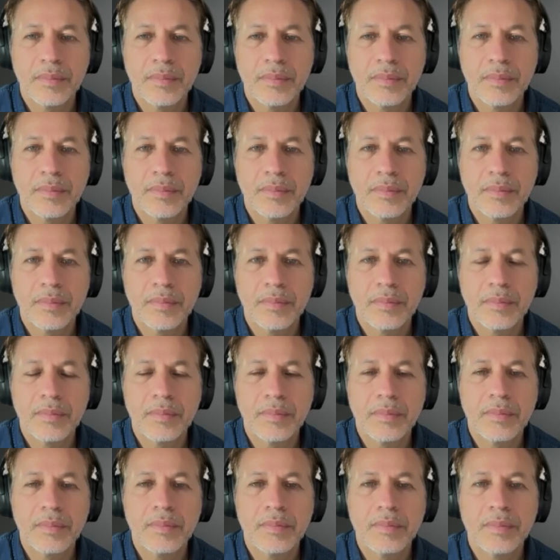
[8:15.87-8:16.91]

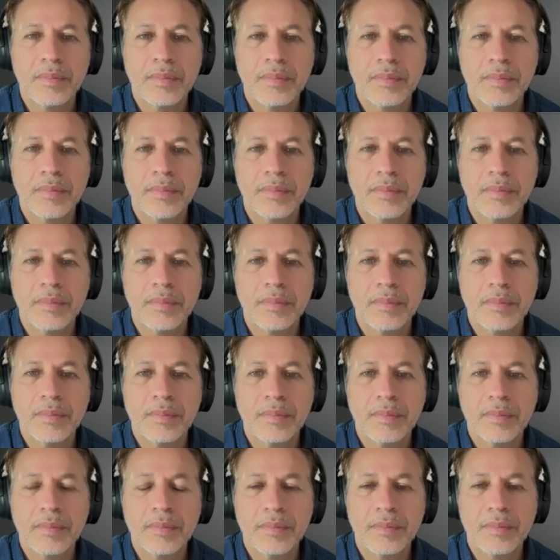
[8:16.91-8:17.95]

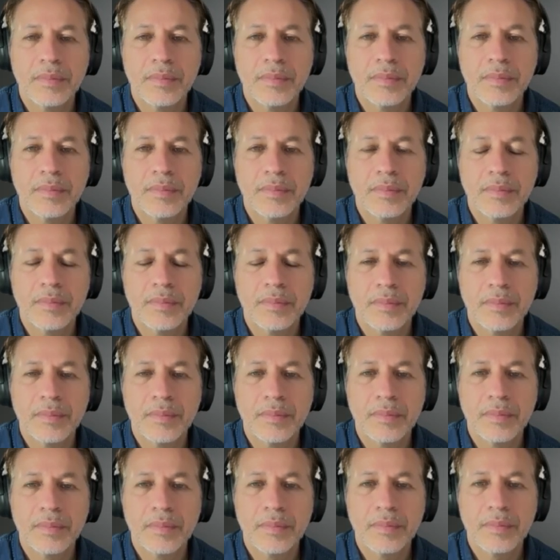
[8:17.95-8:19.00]

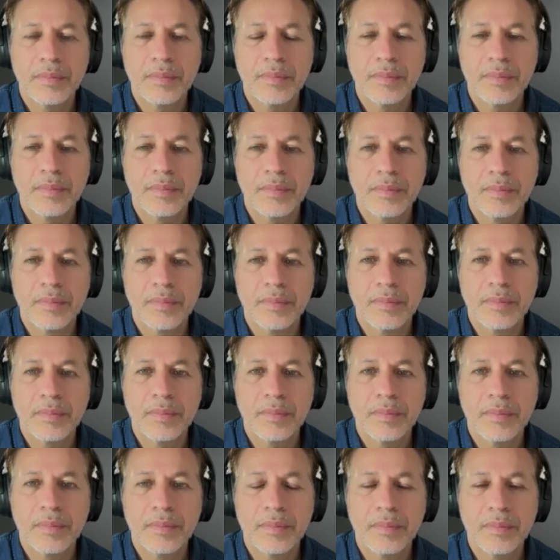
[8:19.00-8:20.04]

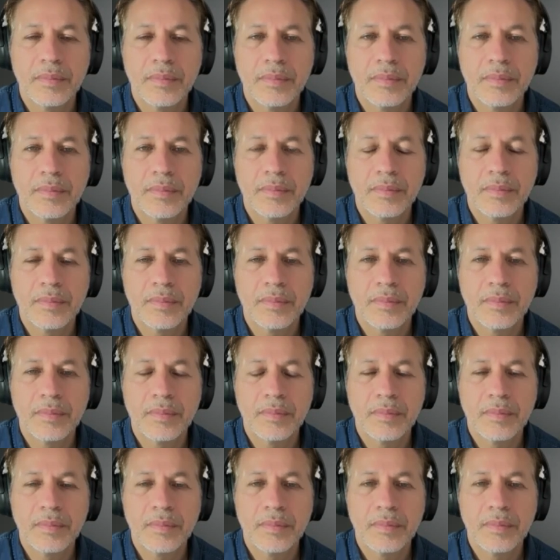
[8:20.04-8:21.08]

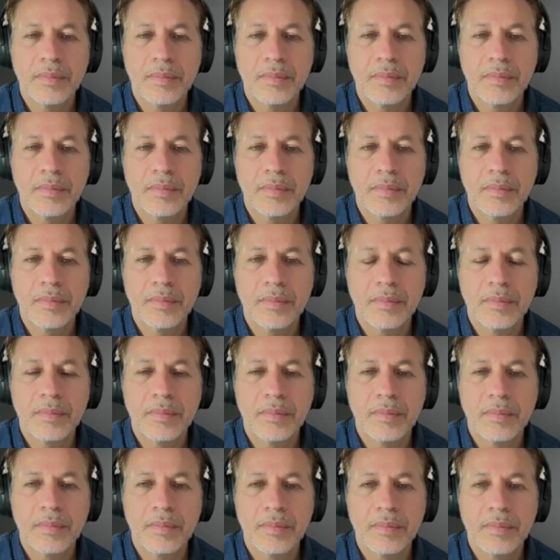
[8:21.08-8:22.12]

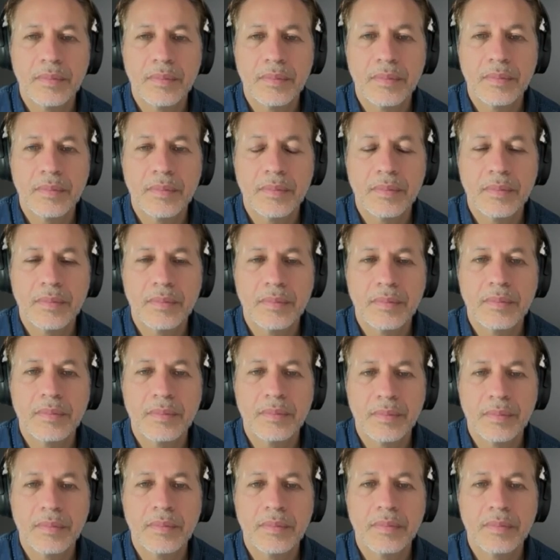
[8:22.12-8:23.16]

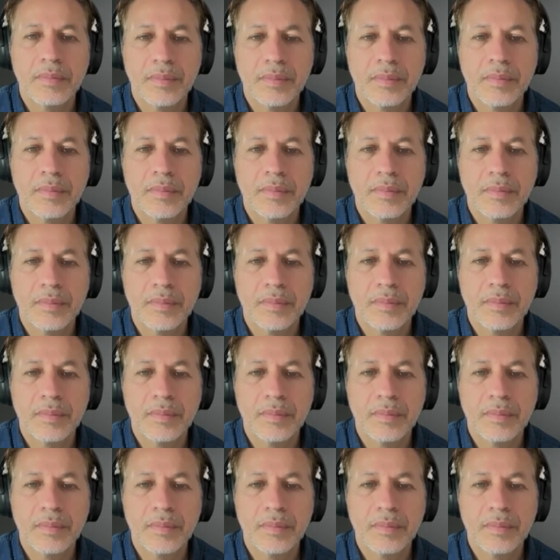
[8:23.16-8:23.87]
No words are spoken by the person on screen.